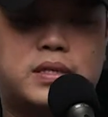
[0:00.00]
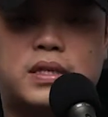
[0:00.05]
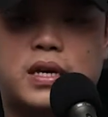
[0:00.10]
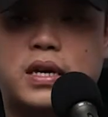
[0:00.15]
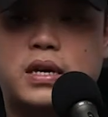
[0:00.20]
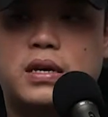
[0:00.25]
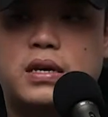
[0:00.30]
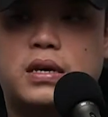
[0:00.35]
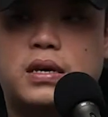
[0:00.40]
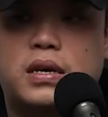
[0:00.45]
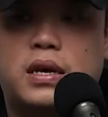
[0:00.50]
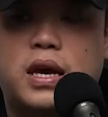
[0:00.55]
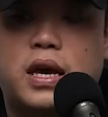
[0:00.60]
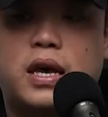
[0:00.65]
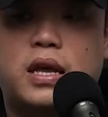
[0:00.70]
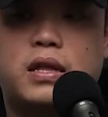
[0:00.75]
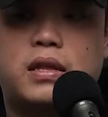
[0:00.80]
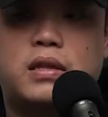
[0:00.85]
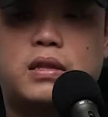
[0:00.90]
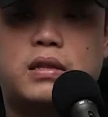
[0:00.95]
say,
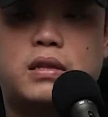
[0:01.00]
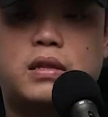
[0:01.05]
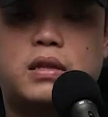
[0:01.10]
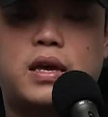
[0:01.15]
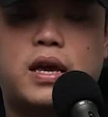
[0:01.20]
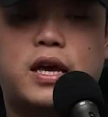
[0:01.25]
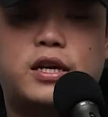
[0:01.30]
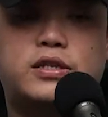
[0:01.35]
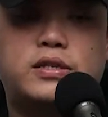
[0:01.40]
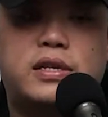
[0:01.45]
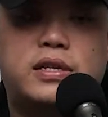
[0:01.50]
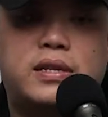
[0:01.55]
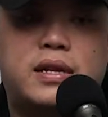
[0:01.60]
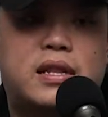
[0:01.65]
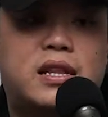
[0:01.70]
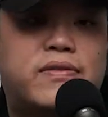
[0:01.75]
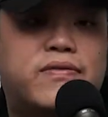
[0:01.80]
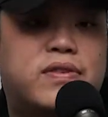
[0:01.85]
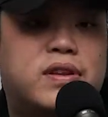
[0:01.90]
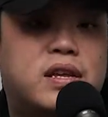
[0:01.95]
and they actually
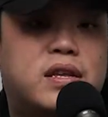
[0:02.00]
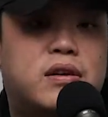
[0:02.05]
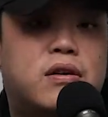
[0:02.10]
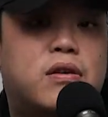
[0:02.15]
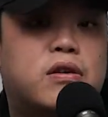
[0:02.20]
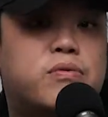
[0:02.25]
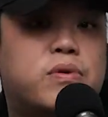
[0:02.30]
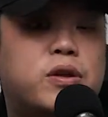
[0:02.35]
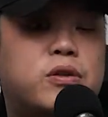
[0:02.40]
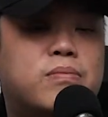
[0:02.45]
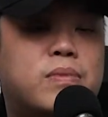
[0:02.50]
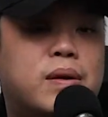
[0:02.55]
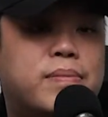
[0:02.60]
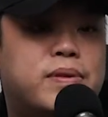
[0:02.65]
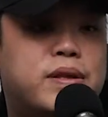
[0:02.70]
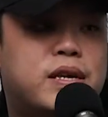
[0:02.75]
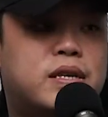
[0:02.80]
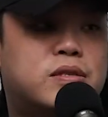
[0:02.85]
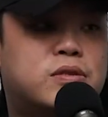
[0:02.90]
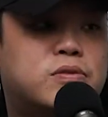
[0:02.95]
delivered it all the way to my
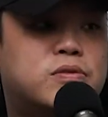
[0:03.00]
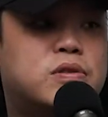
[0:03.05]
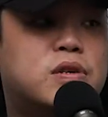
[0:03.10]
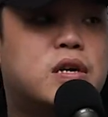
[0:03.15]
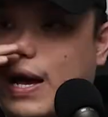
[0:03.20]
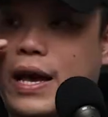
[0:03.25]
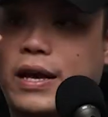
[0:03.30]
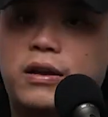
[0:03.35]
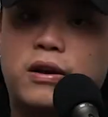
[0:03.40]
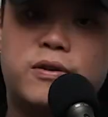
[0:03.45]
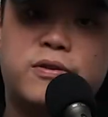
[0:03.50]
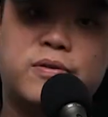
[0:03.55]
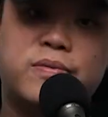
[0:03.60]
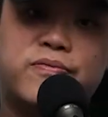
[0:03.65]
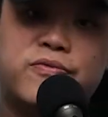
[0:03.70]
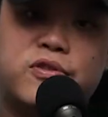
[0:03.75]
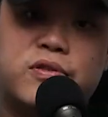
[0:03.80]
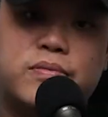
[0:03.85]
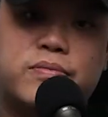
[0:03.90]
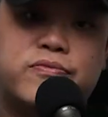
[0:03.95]
place. So I got
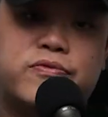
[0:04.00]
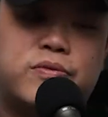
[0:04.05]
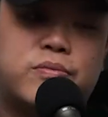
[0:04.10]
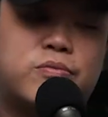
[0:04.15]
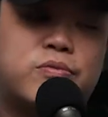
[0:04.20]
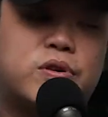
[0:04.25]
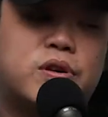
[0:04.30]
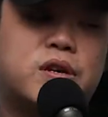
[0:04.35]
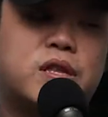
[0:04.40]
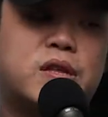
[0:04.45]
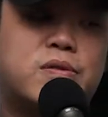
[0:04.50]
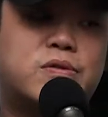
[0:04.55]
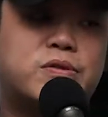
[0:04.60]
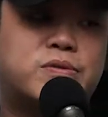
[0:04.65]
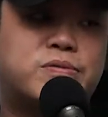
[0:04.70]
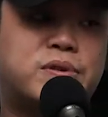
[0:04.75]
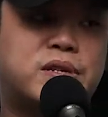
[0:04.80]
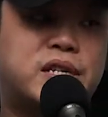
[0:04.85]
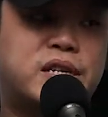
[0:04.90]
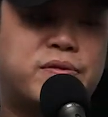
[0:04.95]
home from work and I
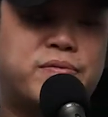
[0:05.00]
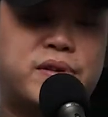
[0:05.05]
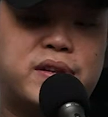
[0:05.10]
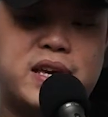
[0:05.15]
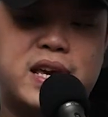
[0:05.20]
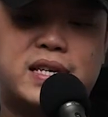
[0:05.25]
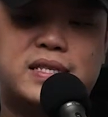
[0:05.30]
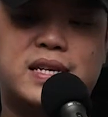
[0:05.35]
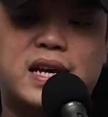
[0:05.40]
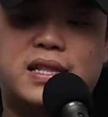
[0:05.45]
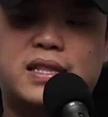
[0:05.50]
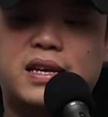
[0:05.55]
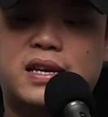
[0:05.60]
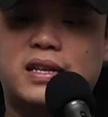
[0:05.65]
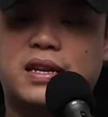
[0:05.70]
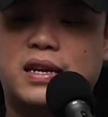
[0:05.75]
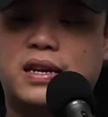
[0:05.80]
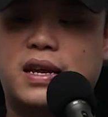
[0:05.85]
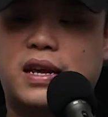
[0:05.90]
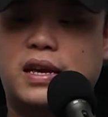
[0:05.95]
was really
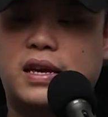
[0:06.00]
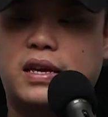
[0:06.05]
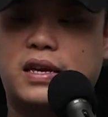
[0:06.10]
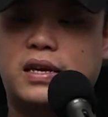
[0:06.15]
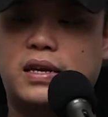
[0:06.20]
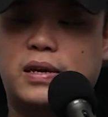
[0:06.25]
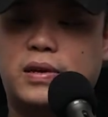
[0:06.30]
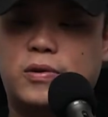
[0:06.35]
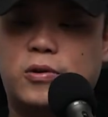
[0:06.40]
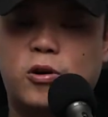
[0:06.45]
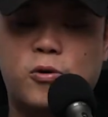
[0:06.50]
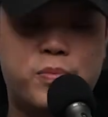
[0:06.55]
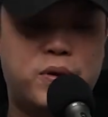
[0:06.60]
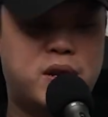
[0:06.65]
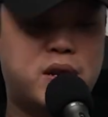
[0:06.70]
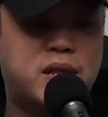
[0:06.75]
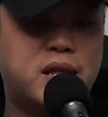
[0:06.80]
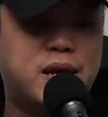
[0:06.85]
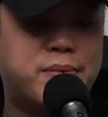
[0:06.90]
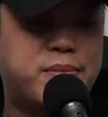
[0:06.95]
excited, and I
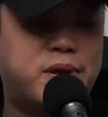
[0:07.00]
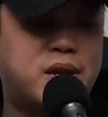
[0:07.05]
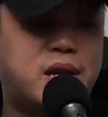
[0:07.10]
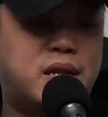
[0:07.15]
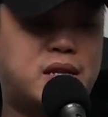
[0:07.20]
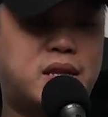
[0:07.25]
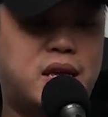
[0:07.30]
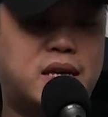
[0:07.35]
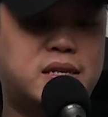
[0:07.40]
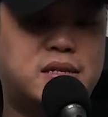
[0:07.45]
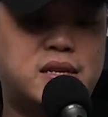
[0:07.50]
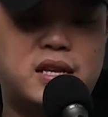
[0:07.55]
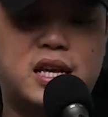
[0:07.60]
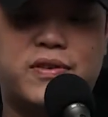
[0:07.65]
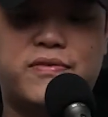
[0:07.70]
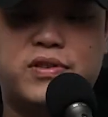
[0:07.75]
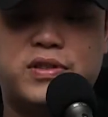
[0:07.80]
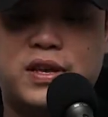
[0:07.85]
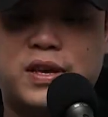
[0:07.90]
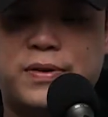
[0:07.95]
opened it up and I tested
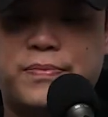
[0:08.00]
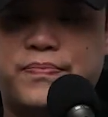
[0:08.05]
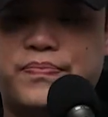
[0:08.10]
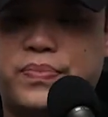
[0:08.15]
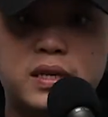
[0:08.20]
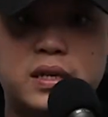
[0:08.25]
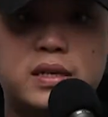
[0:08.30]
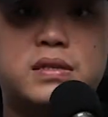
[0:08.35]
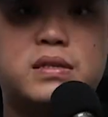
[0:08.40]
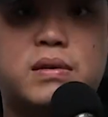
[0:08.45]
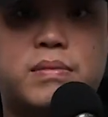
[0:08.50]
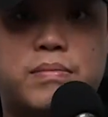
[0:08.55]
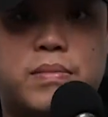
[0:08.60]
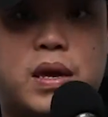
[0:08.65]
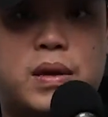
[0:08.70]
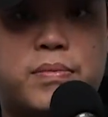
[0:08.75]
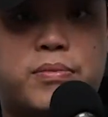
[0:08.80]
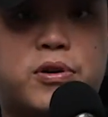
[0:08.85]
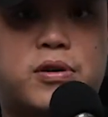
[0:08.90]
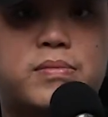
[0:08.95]
everything. Here's the
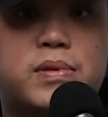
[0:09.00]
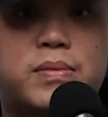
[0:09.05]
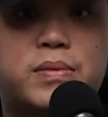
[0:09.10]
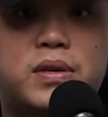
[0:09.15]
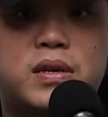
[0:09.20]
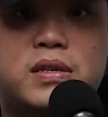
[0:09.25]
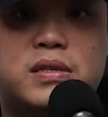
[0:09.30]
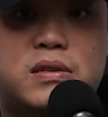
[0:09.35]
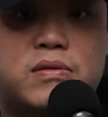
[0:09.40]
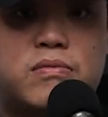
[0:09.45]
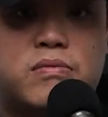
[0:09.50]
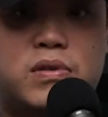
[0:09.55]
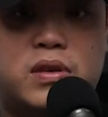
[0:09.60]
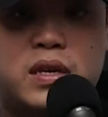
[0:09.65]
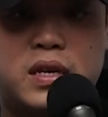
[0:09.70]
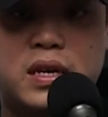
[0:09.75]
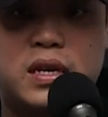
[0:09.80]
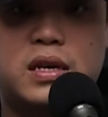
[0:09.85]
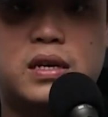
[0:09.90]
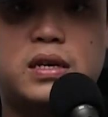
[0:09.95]
main problem. Here
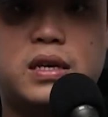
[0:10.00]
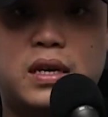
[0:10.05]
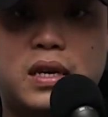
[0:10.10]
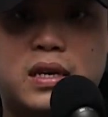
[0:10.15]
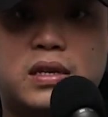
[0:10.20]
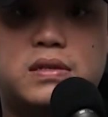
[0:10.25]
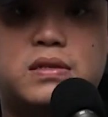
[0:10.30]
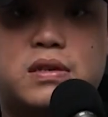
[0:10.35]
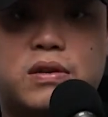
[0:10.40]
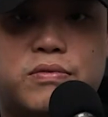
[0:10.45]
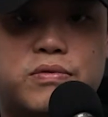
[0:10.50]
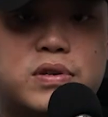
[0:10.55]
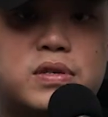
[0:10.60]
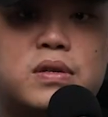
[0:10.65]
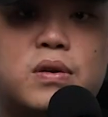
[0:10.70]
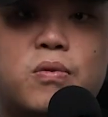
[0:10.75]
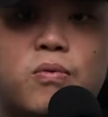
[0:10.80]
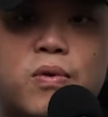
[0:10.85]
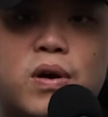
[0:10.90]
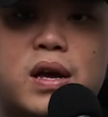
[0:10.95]
is the
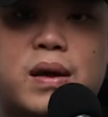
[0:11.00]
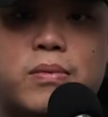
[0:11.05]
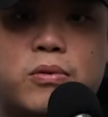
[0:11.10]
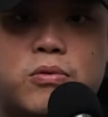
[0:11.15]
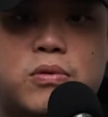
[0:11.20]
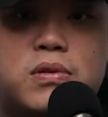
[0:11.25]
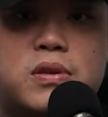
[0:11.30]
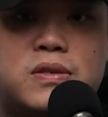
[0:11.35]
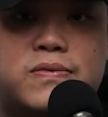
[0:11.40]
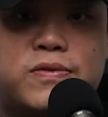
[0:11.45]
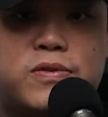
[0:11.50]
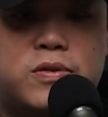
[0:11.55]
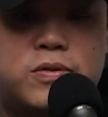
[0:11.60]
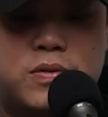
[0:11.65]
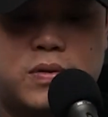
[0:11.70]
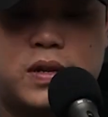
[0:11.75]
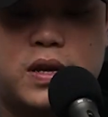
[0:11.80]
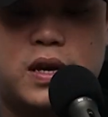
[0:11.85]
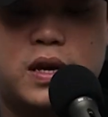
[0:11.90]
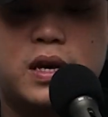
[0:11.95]
reason why I'm doing this video
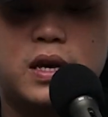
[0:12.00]
today.